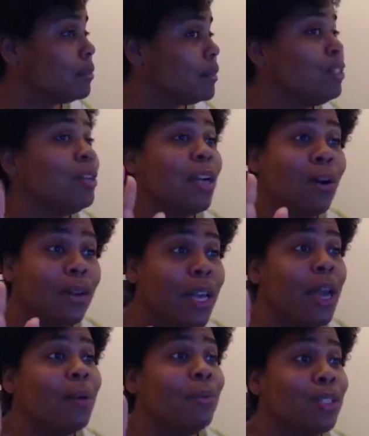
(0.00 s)
You can only
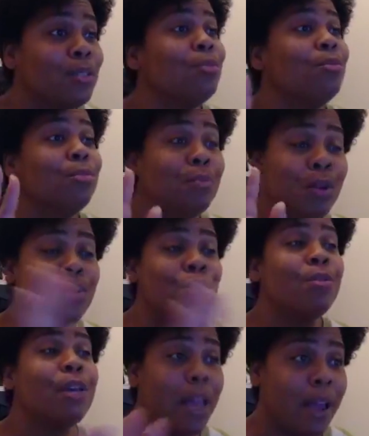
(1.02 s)
help who
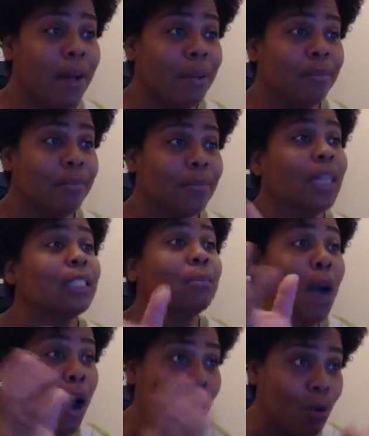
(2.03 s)
you can help. A
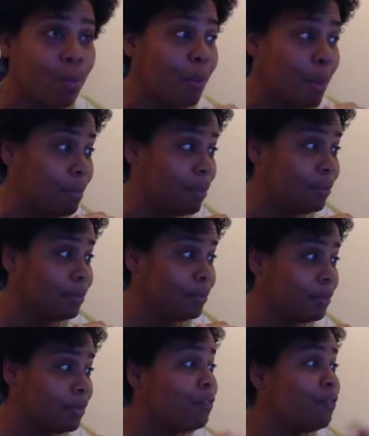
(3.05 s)
small group of people.
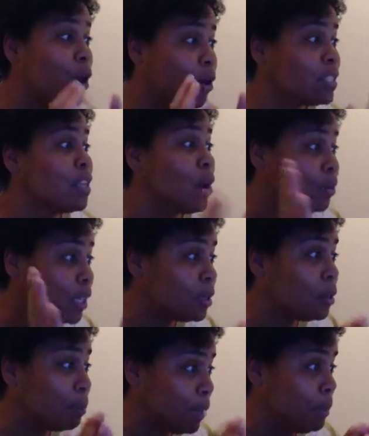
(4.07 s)
Focus on the
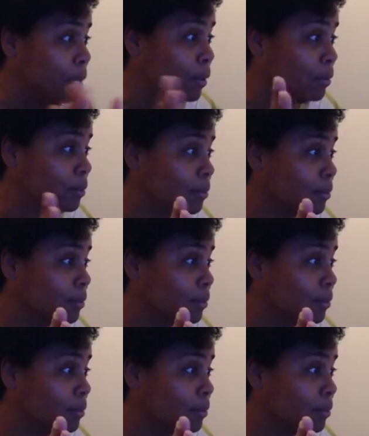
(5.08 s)
little people.